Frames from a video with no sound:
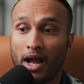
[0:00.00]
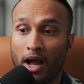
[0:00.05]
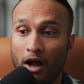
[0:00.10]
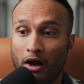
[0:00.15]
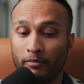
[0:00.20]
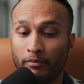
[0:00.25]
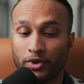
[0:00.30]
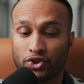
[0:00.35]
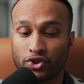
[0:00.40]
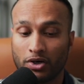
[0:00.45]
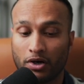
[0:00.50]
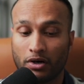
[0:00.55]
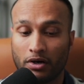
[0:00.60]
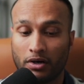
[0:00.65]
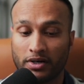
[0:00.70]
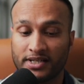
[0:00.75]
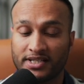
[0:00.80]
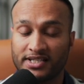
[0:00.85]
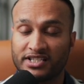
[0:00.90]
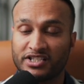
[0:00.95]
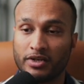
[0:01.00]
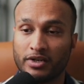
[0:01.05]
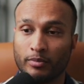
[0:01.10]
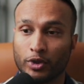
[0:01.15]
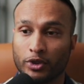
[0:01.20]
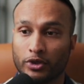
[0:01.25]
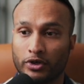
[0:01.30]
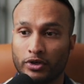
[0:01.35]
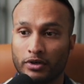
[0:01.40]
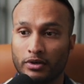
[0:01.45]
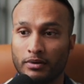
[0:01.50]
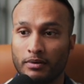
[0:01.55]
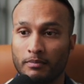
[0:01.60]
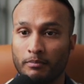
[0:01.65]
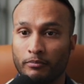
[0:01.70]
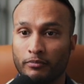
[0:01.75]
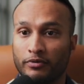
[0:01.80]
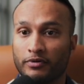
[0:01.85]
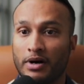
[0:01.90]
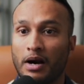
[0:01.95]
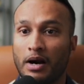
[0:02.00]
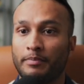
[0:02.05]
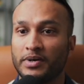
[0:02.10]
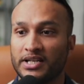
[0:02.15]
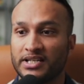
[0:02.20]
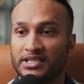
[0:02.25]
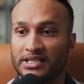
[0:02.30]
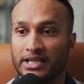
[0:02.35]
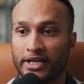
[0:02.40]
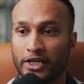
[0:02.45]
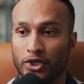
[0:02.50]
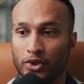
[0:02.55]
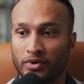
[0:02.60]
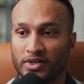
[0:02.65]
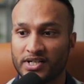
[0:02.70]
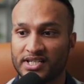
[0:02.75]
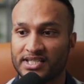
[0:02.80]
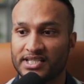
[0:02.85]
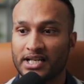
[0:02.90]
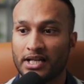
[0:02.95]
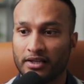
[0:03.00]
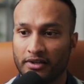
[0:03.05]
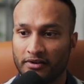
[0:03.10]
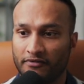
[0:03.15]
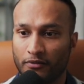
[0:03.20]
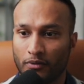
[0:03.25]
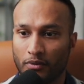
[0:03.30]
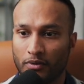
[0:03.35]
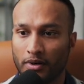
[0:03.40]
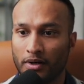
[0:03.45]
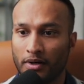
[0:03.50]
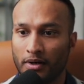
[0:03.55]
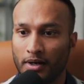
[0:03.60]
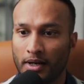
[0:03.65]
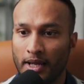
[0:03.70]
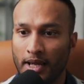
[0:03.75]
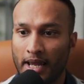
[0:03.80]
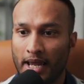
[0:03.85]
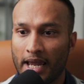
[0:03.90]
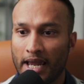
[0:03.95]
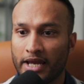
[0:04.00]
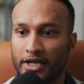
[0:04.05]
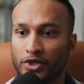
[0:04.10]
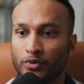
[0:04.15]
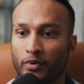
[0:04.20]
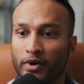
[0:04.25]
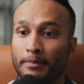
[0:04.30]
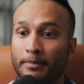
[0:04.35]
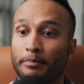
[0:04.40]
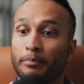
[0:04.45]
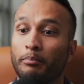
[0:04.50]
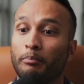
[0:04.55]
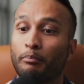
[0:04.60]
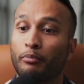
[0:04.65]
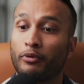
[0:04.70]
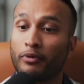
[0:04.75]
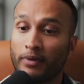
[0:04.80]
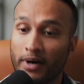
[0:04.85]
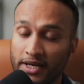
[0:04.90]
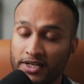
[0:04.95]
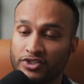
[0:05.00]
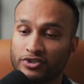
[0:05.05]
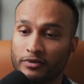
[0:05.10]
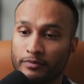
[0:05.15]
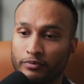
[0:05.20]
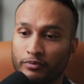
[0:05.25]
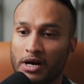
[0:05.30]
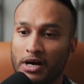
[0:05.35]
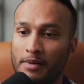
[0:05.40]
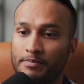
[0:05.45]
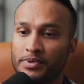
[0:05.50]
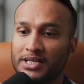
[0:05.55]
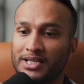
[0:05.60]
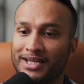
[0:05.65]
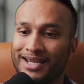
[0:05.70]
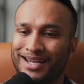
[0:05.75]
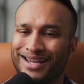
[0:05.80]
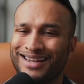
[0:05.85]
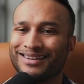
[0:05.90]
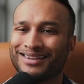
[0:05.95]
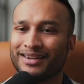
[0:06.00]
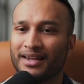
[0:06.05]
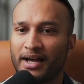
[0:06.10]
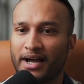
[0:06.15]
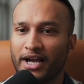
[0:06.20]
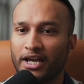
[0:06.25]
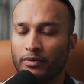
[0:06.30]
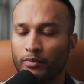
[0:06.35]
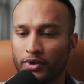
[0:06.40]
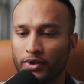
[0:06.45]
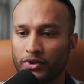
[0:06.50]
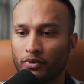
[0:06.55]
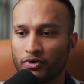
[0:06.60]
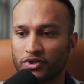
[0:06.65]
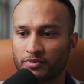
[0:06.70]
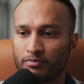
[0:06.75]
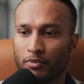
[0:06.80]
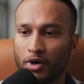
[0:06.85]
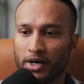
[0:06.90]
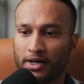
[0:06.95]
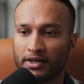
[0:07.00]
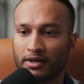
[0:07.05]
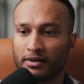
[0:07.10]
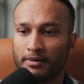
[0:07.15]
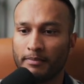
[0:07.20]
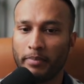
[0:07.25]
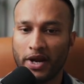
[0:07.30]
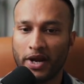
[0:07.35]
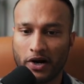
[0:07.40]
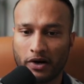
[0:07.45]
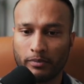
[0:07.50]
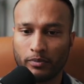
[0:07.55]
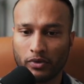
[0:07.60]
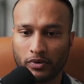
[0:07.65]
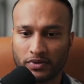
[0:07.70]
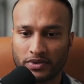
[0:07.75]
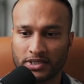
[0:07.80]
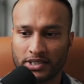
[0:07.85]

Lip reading: much are similar properties like yours selling for, and you want to price your property in line with those market comparables.